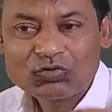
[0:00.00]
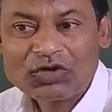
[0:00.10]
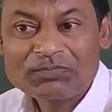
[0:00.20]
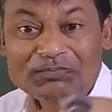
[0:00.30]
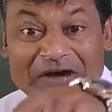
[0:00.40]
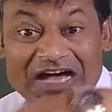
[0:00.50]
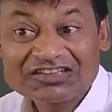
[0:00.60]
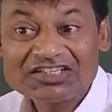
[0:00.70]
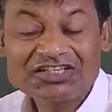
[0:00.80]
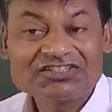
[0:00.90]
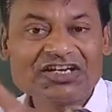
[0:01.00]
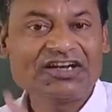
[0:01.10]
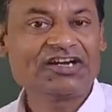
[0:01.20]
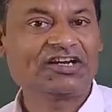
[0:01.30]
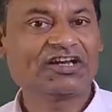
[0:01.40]
One path is
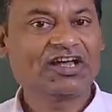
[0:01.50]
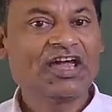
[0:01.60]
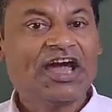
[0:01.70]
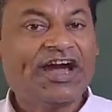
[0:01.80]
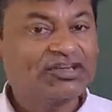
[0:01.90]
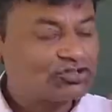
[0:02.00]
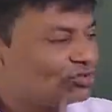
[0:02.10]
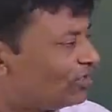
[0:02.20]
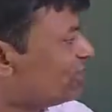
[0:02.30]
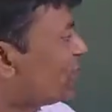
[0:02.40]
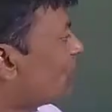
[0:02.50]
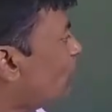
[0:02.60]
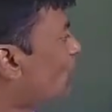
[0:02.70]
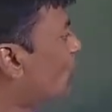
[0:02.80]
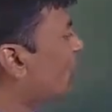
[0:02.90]
generated. And so
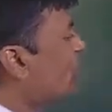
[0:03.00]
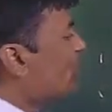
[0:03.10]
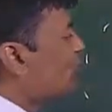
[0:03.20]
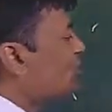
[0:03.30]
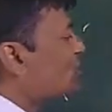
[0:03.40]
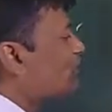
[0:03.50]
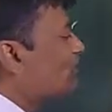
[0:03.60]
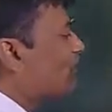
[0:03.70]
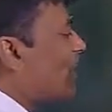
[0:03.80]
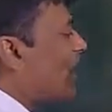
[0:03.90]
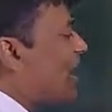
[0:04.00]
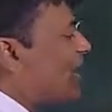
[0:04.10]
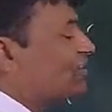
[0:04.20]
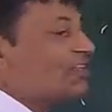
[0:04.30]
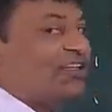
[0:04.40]
therefore, this
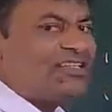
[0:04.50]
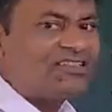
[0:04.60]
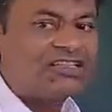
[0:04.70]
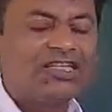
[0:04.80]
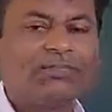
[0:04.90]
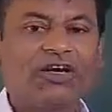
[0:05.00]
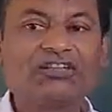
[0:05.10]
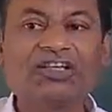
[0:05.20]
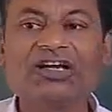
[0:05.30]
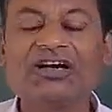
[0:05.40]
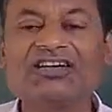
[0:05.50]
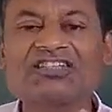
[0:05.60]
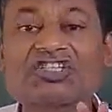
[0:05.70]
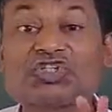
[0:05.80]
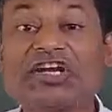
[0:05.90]
path is nothing but a
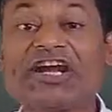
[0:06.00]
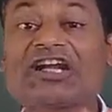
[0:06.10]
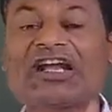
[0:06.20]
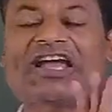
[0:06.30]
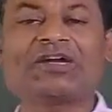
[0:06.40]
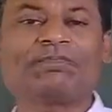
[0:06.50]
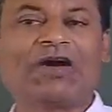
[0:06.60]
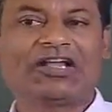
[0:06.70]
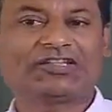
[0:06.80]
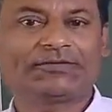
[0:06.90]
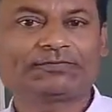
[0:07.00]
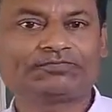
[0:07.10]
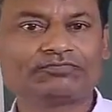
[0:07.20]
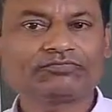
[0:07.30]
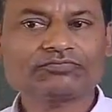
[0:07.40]
straight line path.
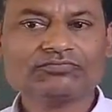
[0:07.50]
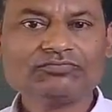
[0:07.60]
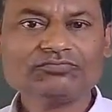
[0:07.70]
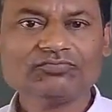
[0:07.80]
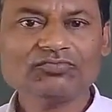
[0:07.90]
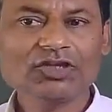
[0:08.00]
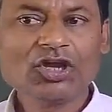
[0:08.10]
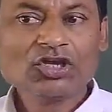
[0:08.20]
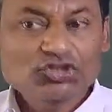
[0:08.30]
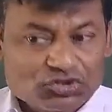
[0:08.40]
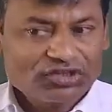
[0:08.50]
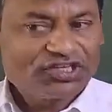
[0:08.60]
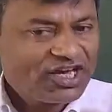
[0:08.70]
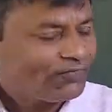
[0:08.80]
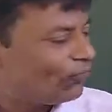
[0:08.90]
So
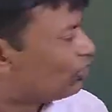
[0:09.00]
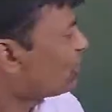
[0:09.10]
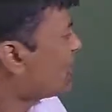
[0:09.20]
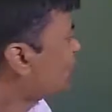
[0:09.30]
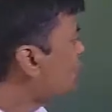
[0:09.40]
therefore,